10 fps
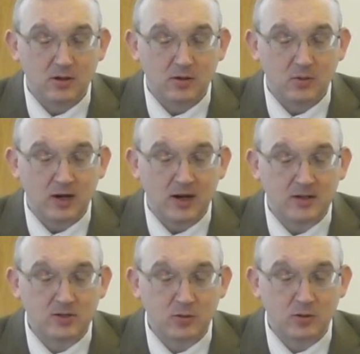And we
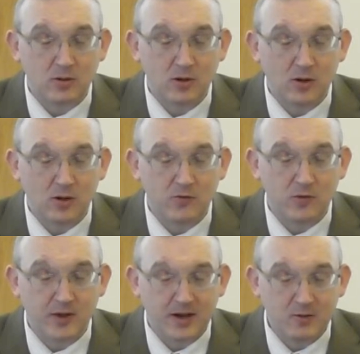ask, Lord God, for
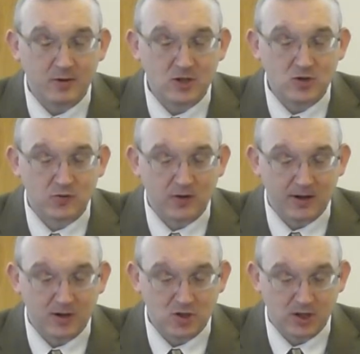thy rich
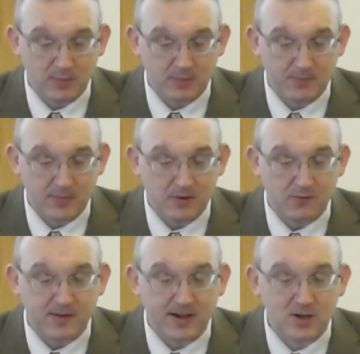fellowship, the
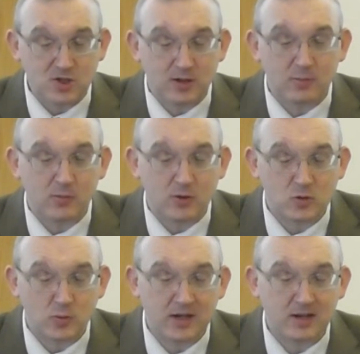fellowship which
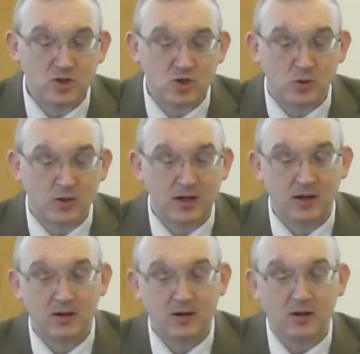we enjoy
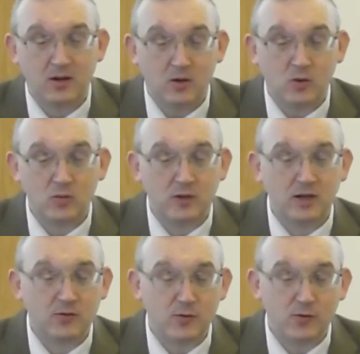only
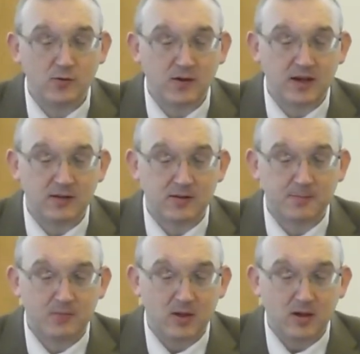through faith,
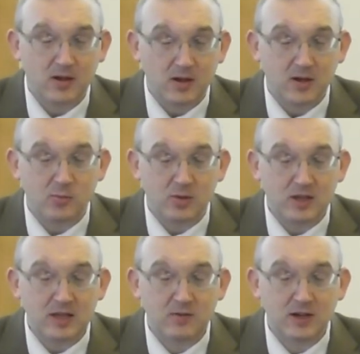in
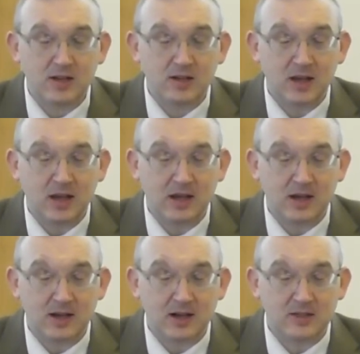believing in
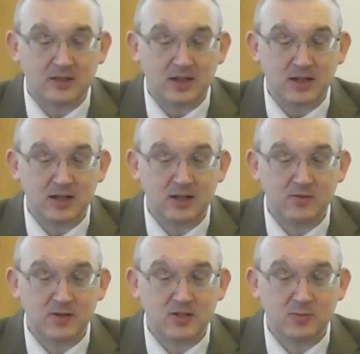thee as the
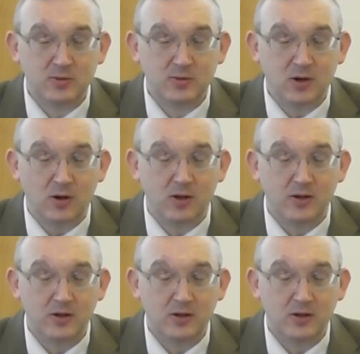invisible God,